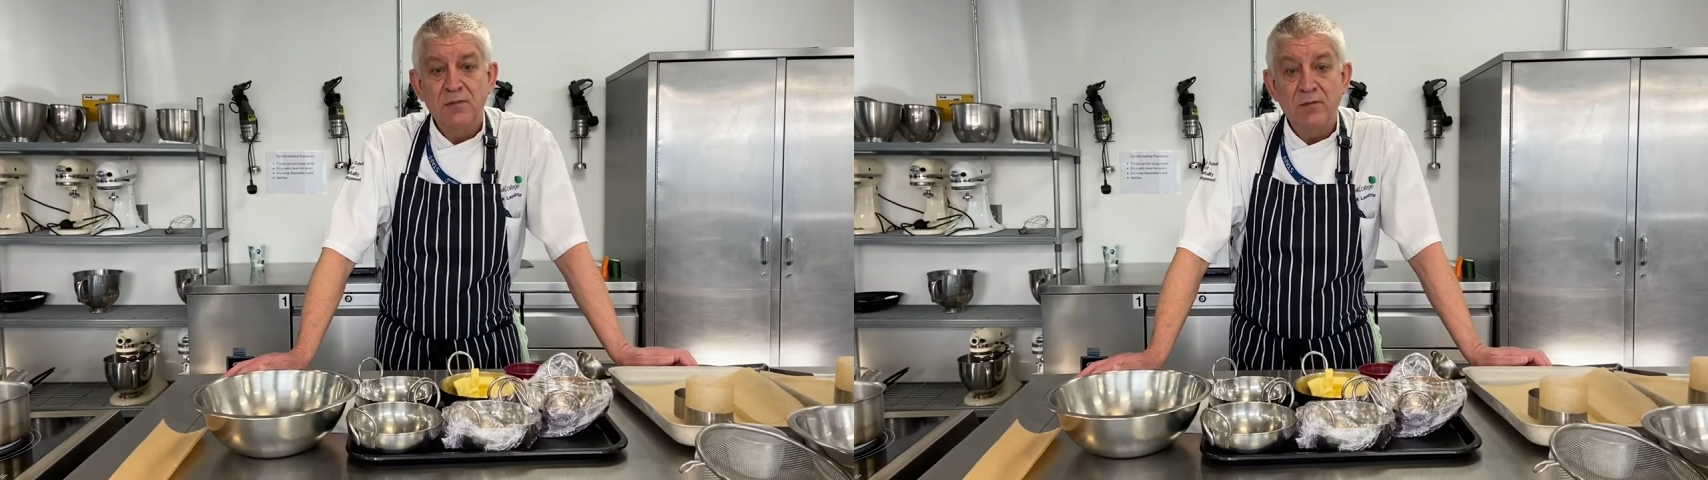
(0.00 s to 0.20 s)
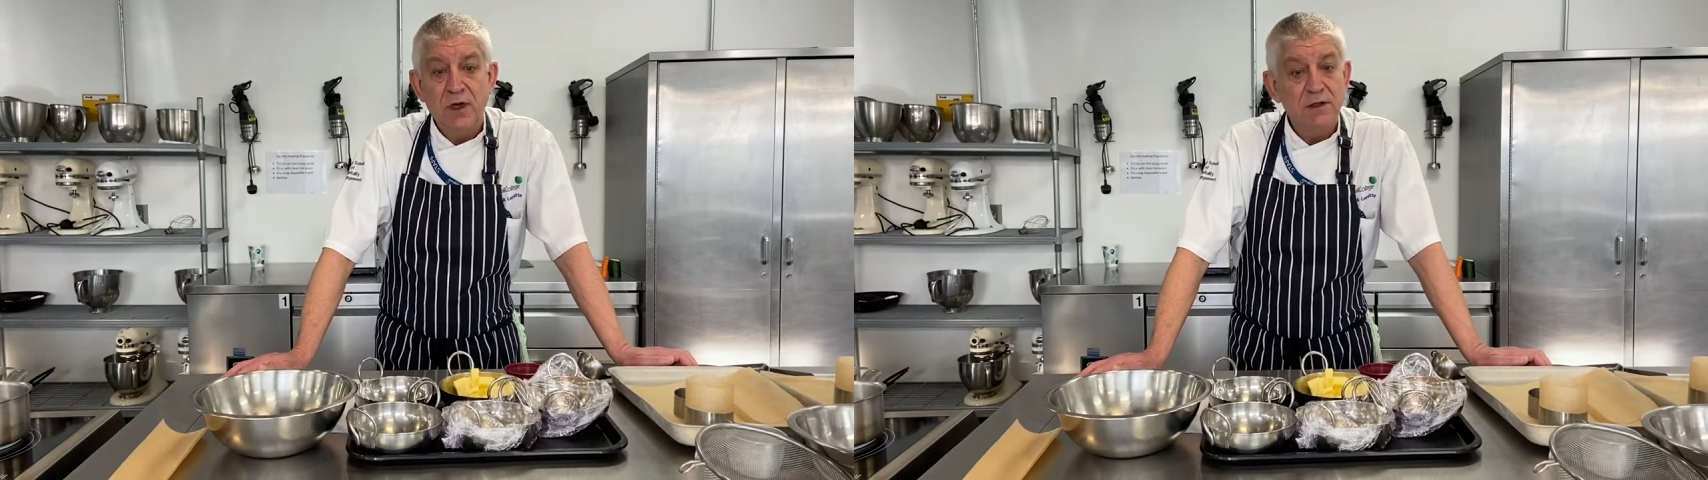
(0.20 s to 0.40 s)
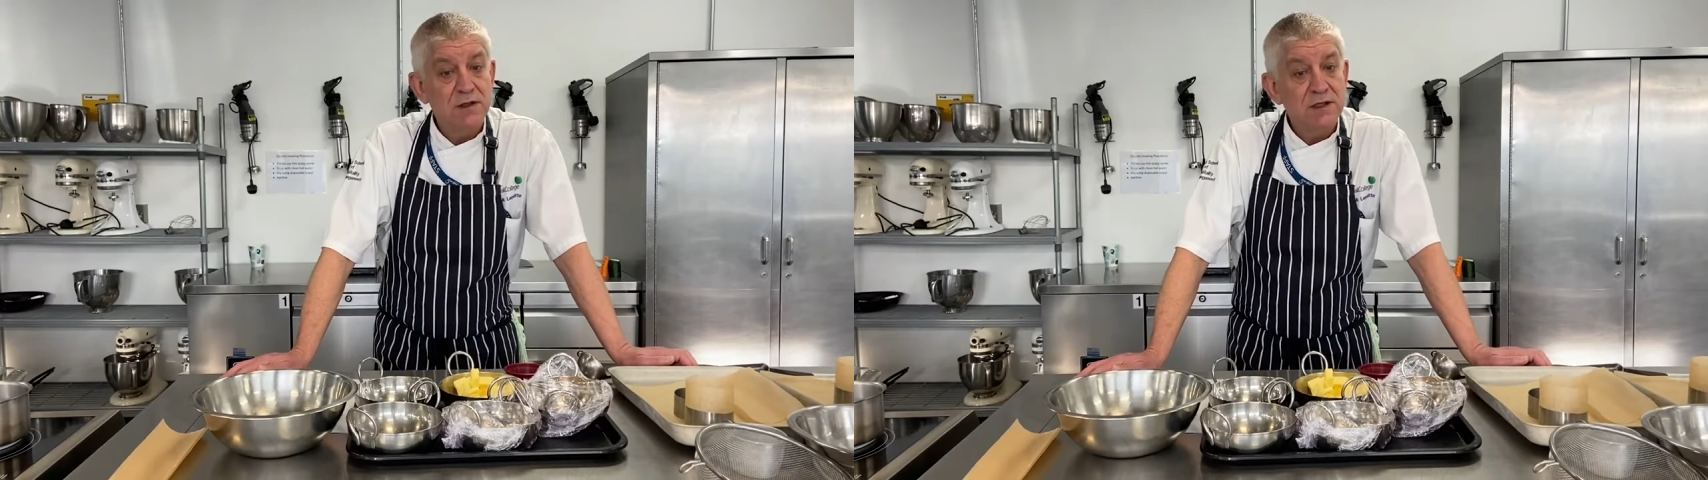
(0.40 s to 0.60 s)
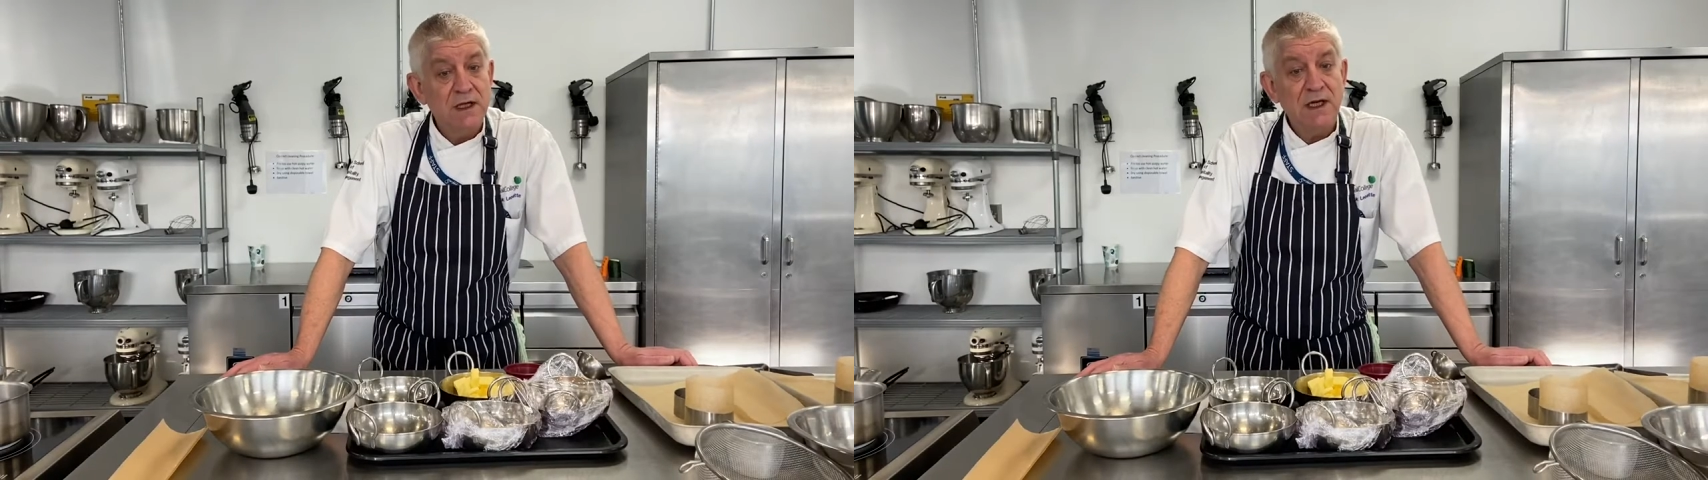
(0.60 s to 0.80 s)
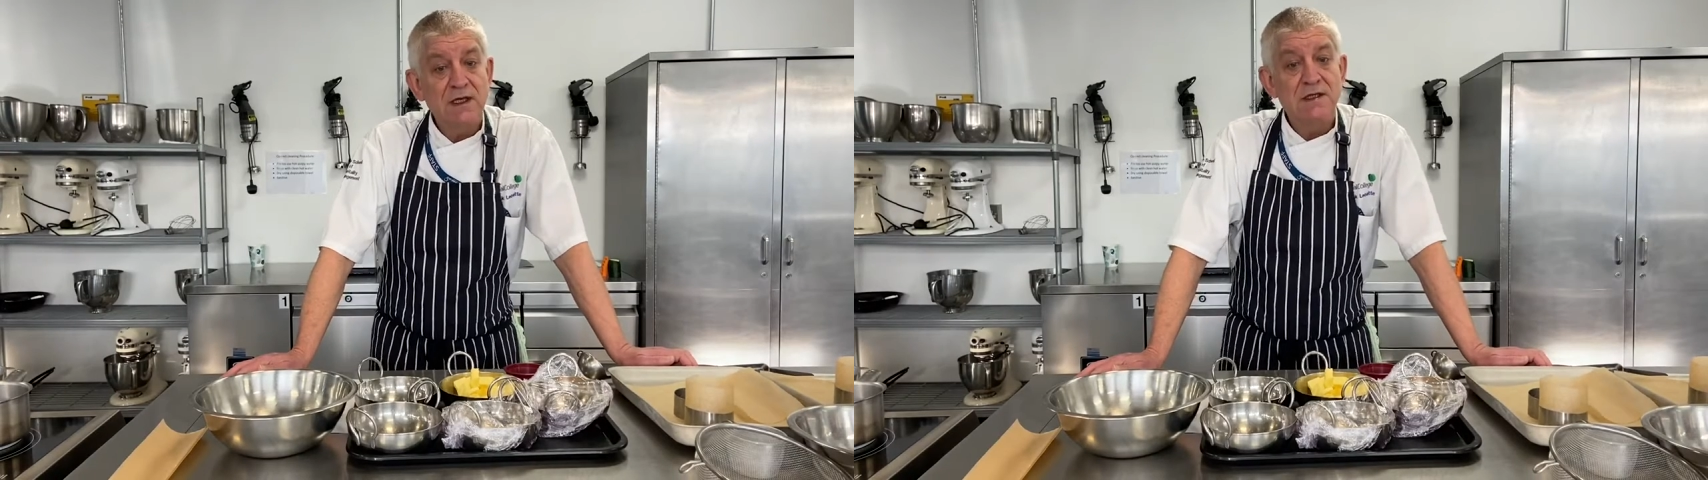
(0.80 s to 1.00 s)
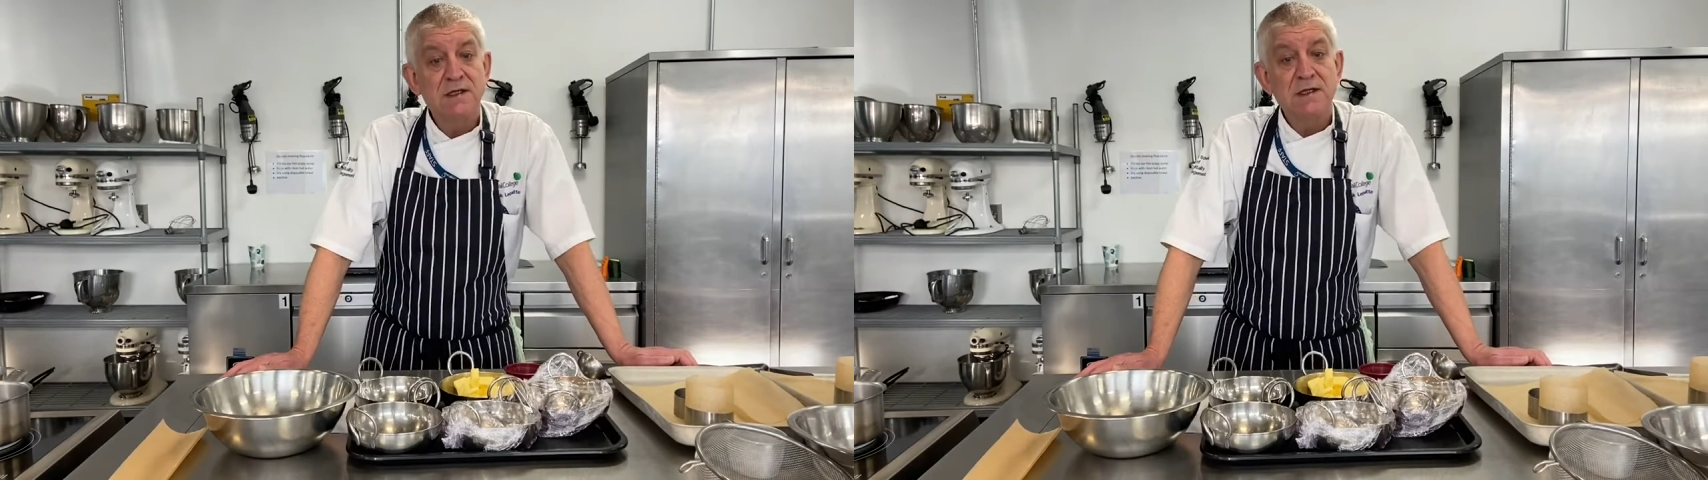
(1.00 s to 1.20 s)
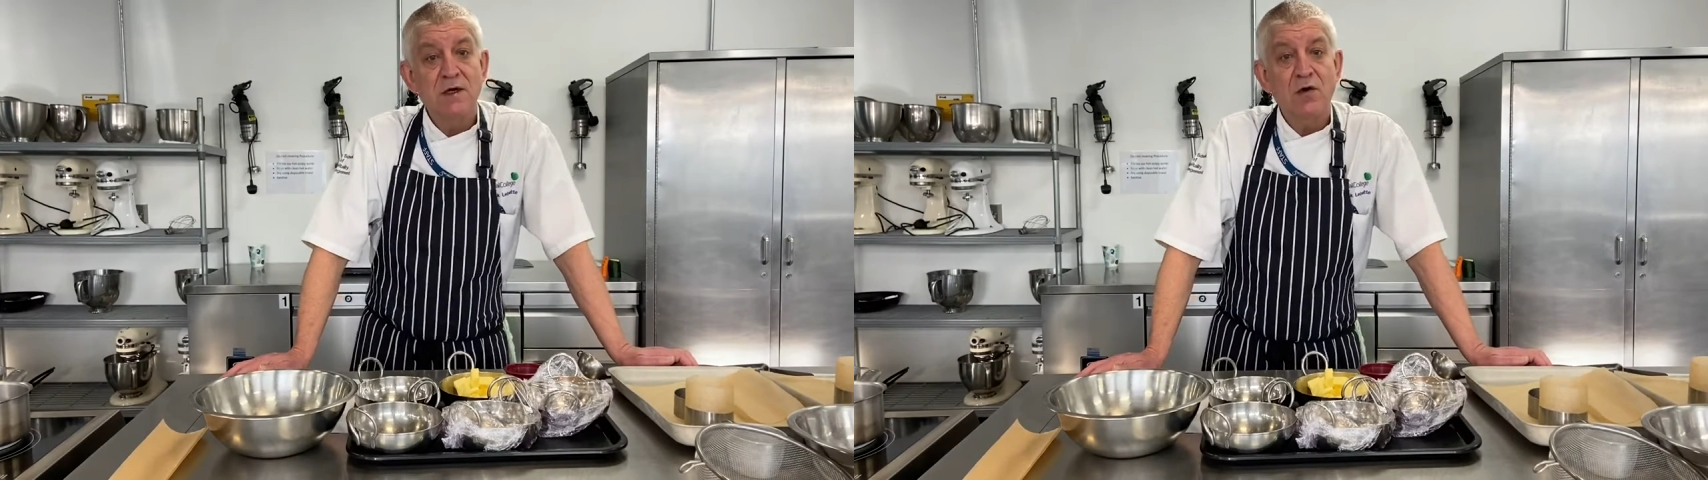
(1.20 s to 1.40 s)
But it's